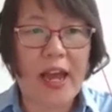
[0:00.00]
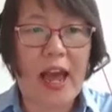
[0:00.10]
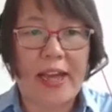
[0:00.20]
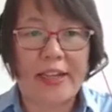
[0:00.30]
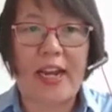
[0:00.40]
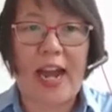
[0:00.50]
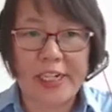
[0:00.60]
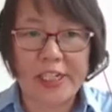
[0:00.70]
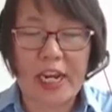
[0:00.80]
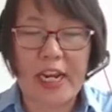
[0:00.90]
and
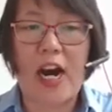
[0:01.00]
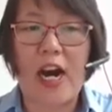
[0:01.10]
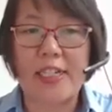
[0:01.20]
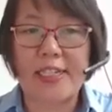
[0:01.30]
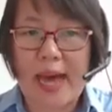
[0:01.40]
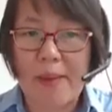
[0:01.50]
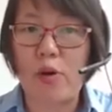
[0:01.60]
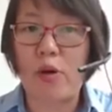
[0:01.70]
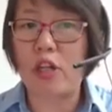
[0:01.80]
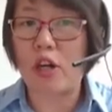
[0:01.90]
light chain are
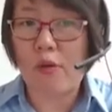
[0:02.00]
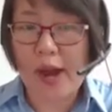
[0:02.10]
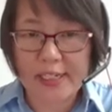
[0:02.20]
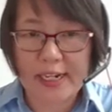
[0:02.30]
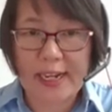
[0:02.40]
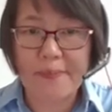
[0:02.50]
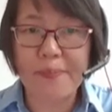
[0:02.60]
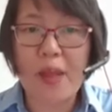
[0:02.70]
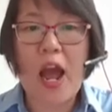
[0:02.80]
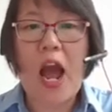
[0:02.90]
assembled correctly.
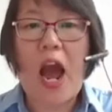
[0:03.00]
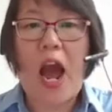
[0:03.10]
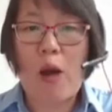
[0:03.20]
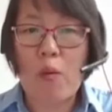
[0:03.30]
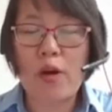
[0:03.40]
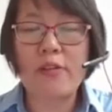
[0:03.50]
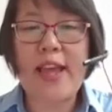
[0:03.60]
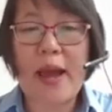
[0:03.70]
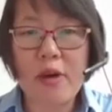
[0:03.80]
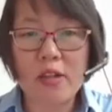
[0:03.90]
I will
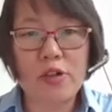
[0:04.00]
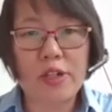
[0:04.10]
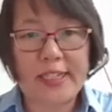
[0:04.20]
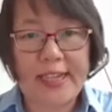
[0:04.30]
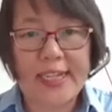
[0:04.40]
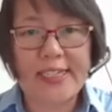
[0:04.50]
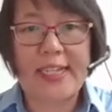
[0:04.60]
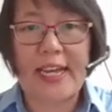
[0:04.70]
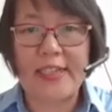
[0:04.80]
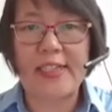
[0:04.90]
demonstrate this
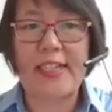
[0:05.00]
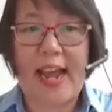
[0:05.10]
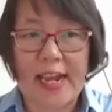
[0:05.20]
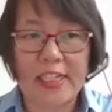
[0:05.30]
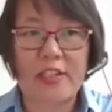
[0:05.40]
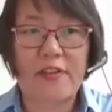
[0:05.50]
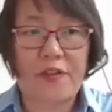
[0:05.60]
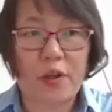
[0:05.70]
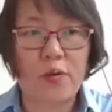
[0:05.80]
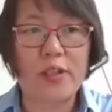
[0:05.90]
in the next
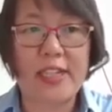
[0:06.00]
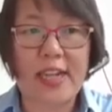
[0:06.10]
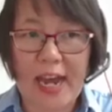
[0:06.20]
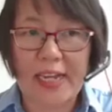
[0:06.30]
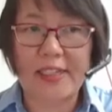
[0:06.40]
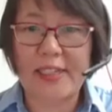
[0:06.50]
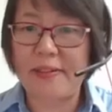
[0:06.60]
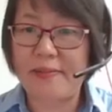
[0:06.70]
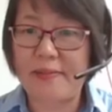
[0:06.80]
few slides.